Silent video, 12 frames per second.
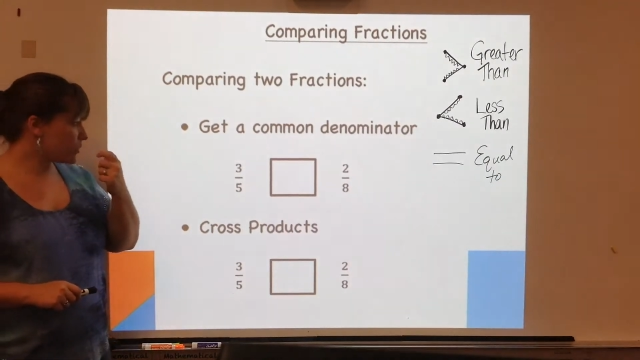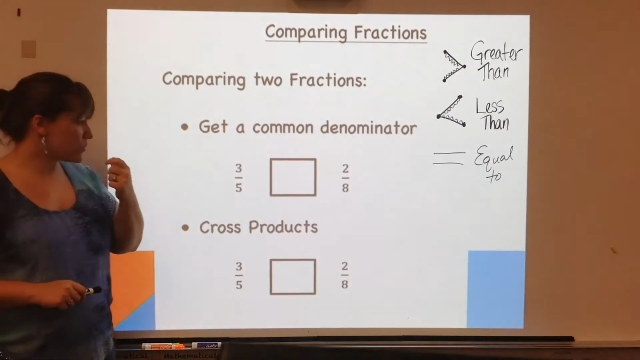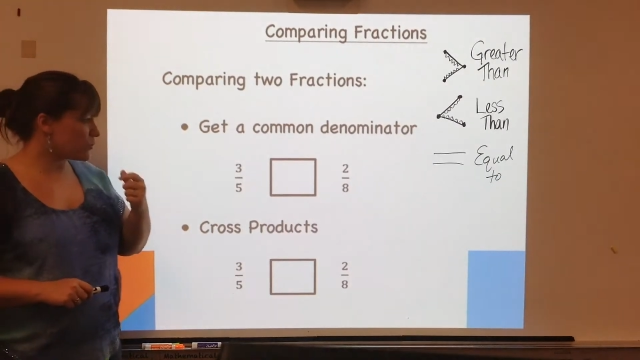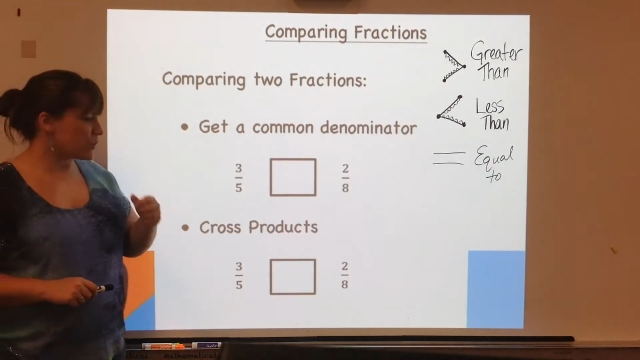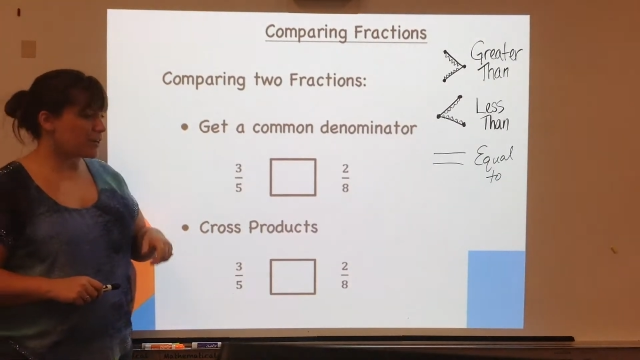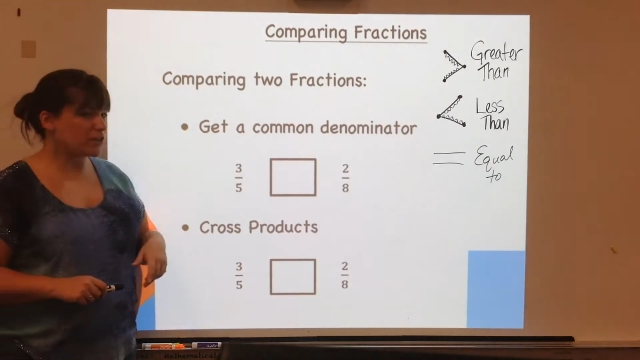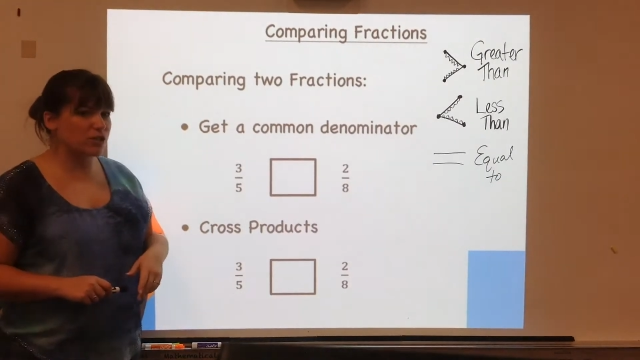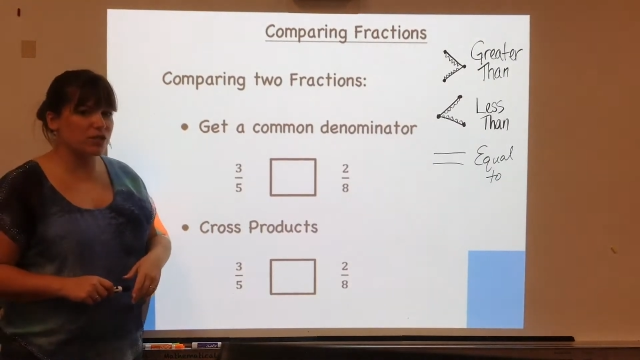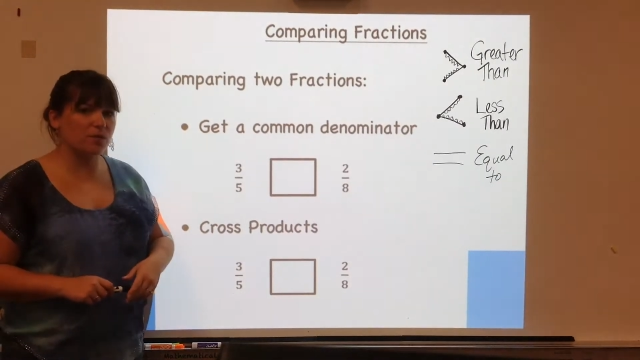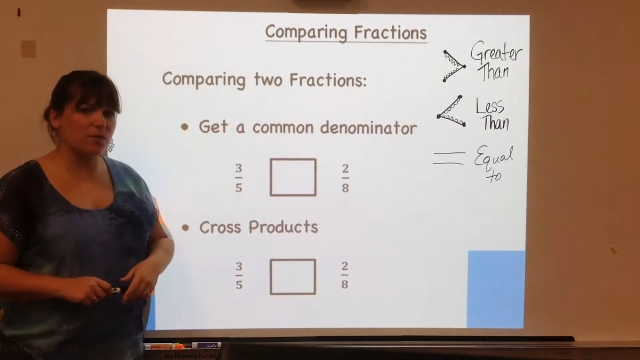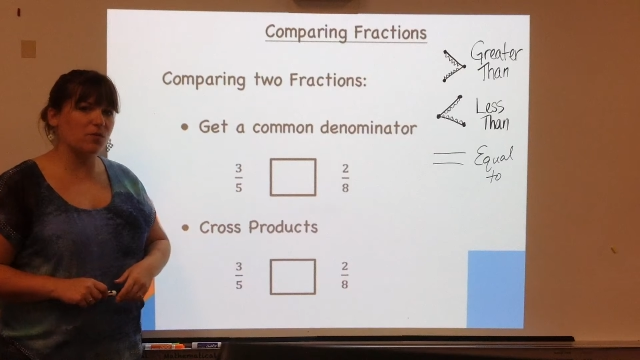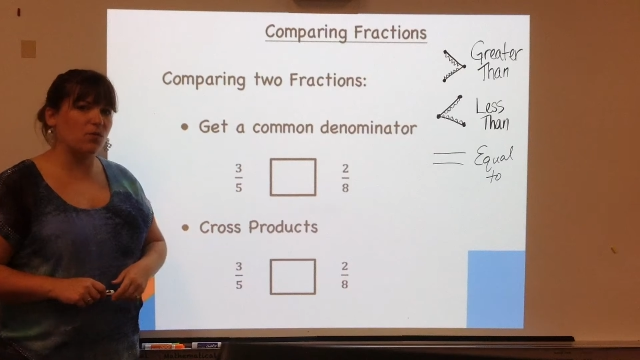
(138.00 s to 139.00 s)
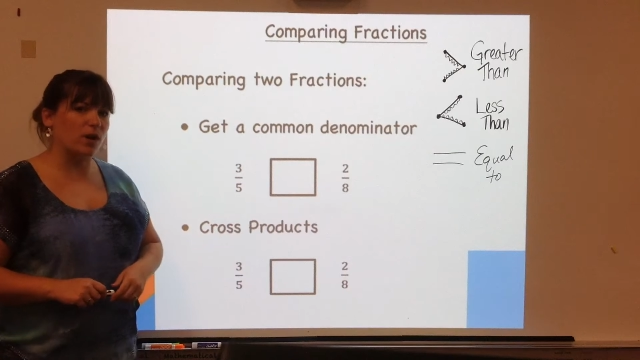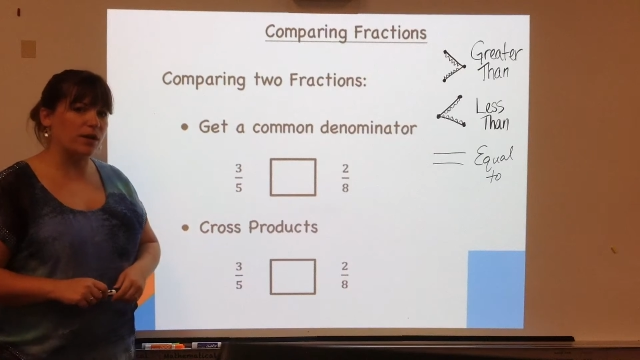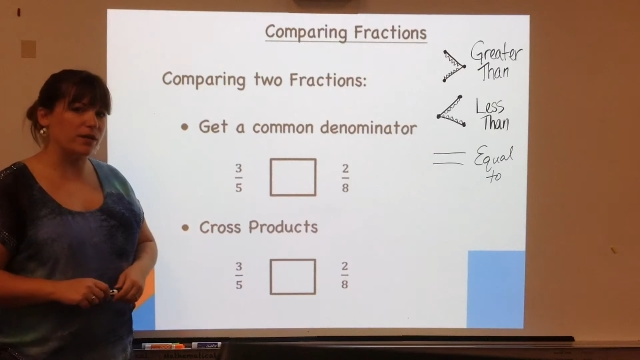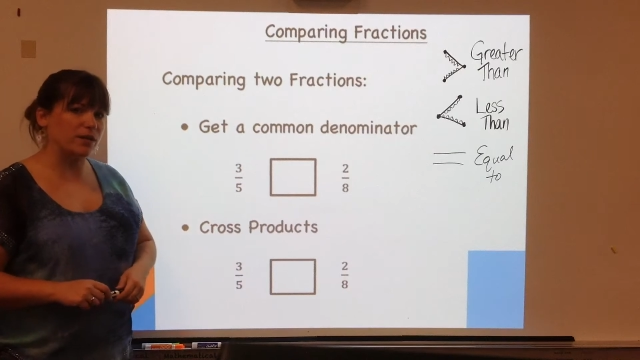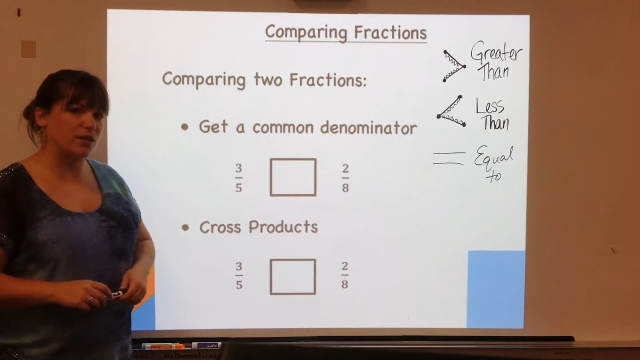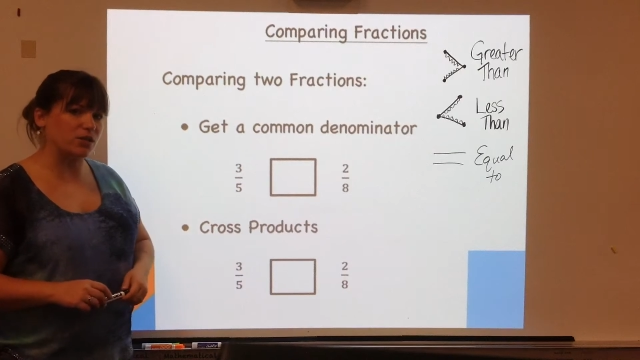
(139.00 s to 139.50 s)
Strategy number
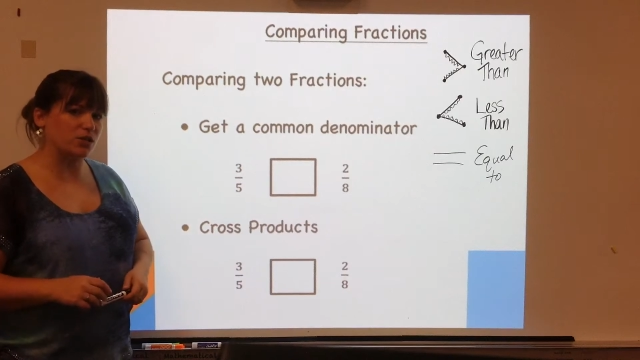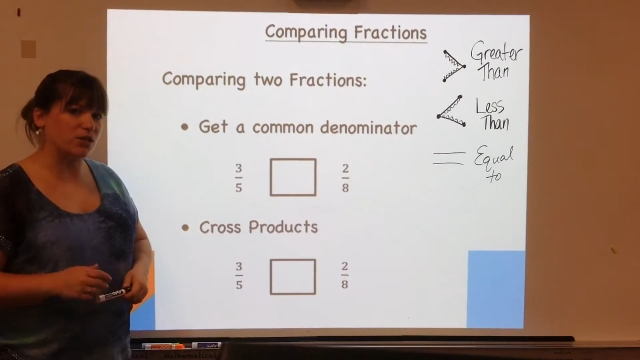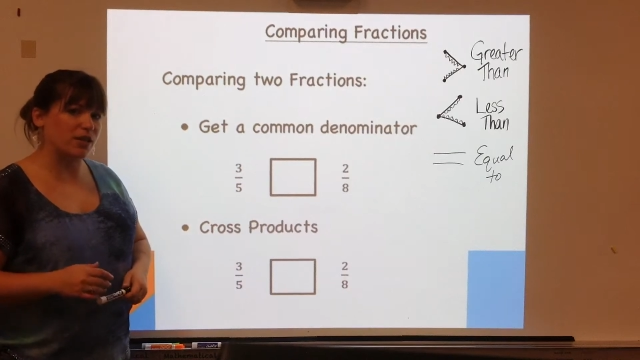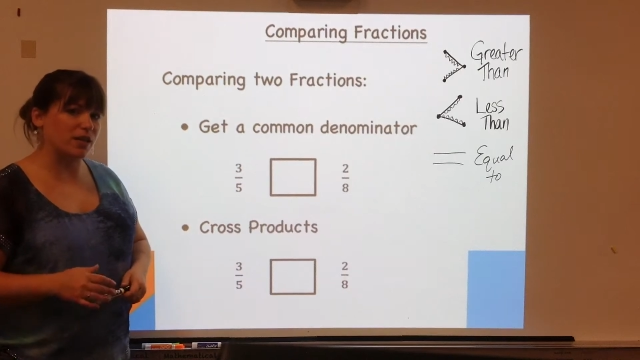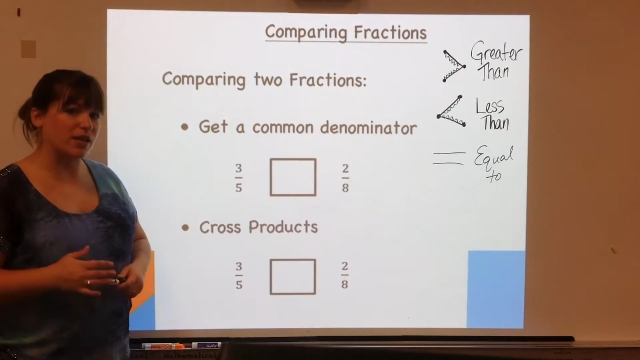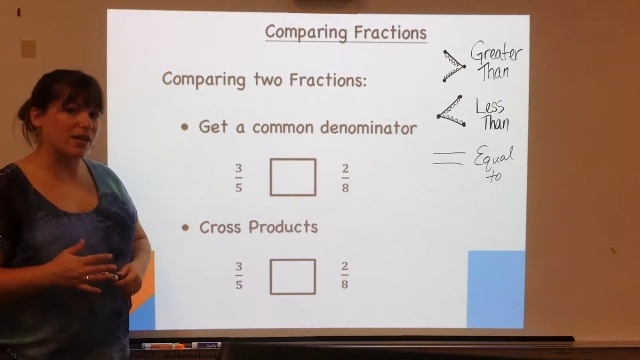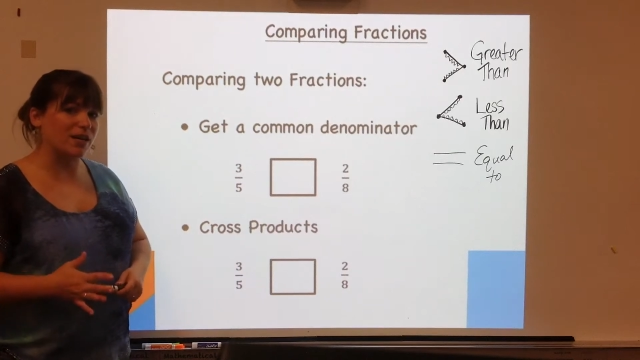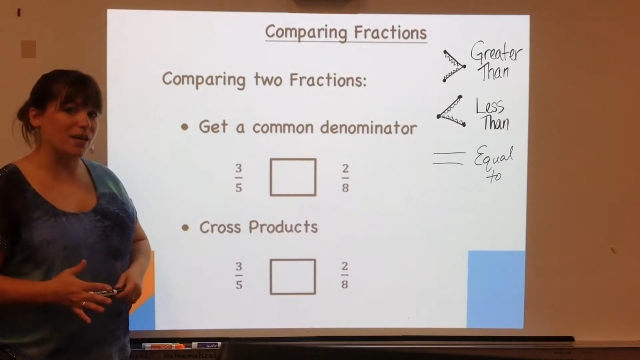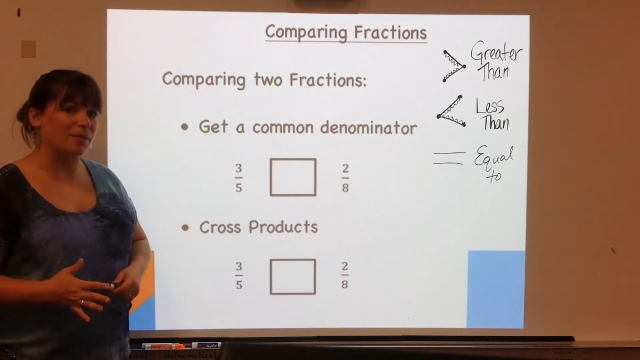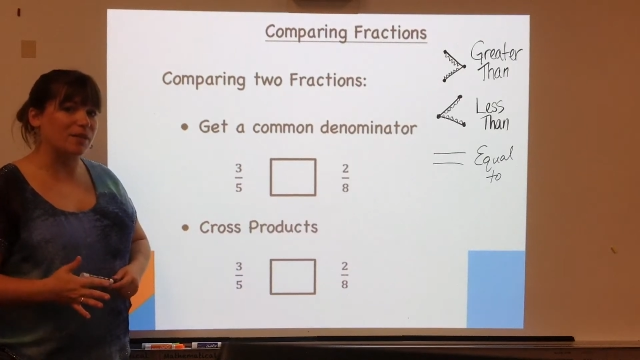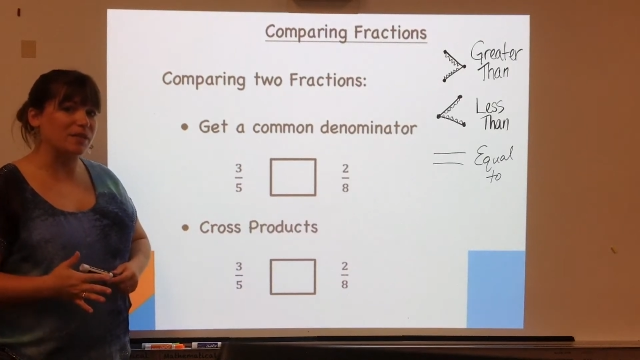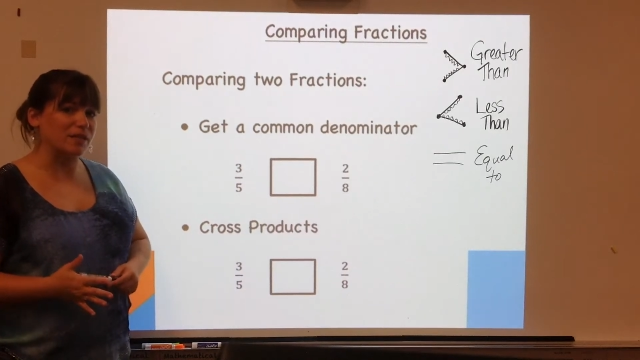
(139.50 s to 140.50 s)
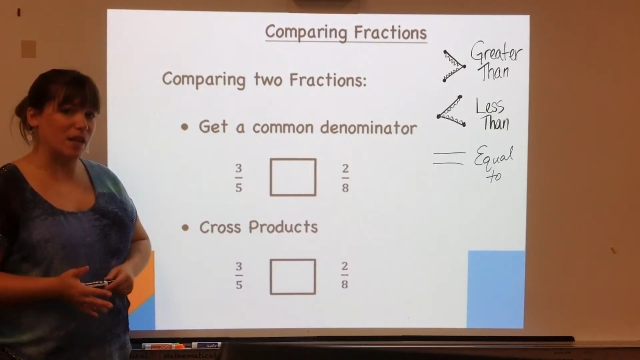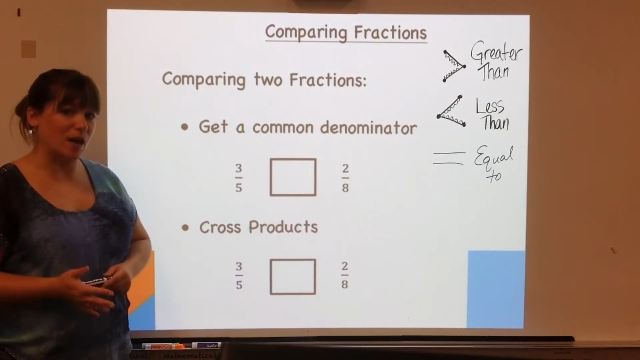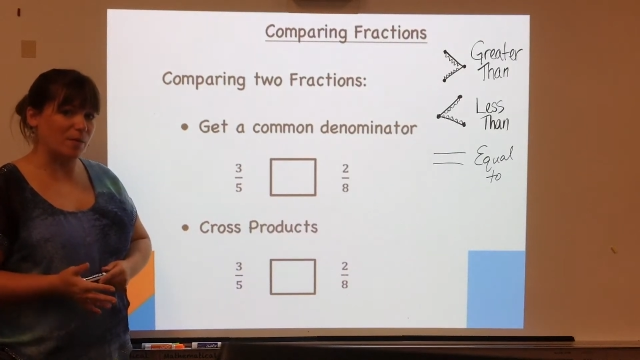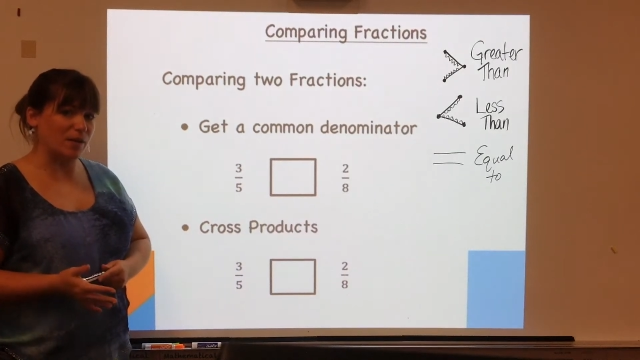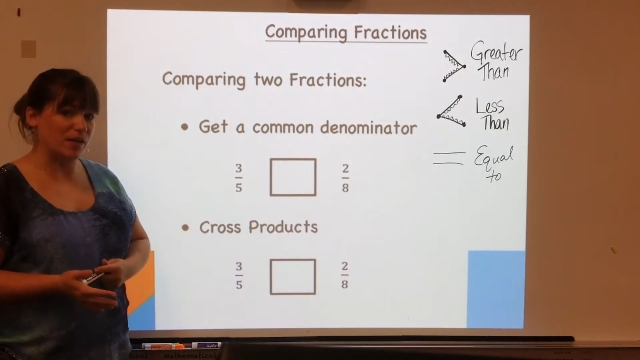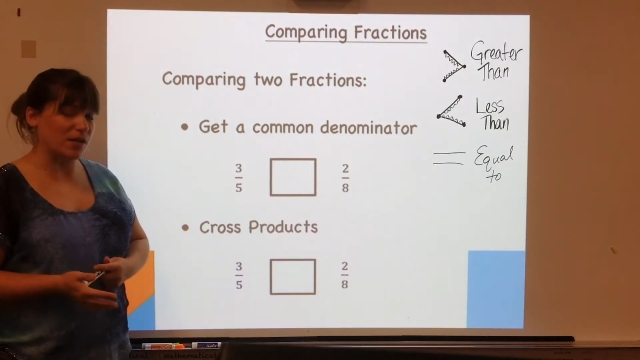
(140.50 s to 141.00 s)
1 is to get a common
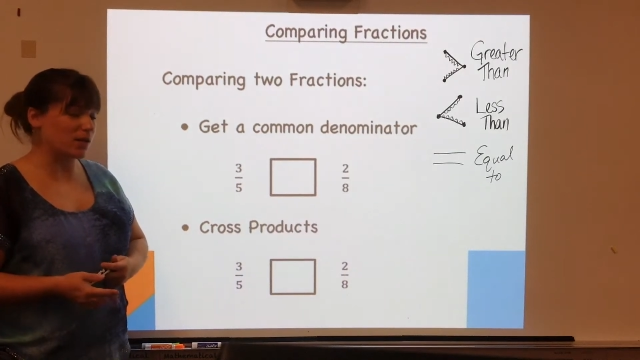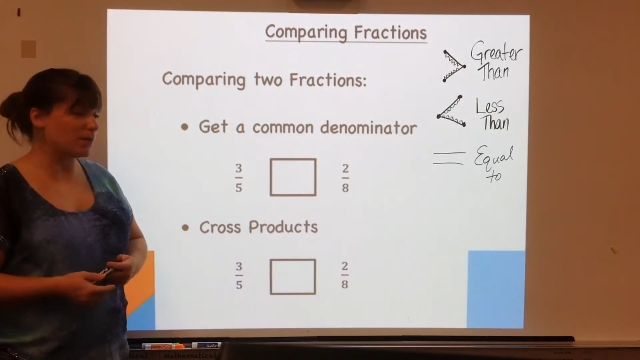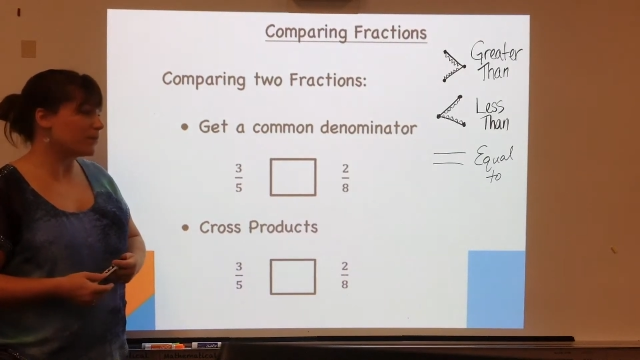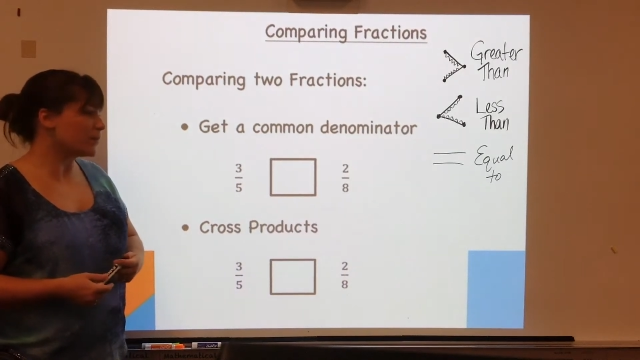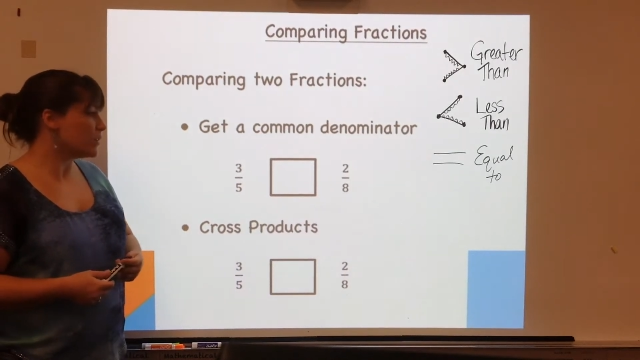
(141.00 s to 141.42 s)
denominator.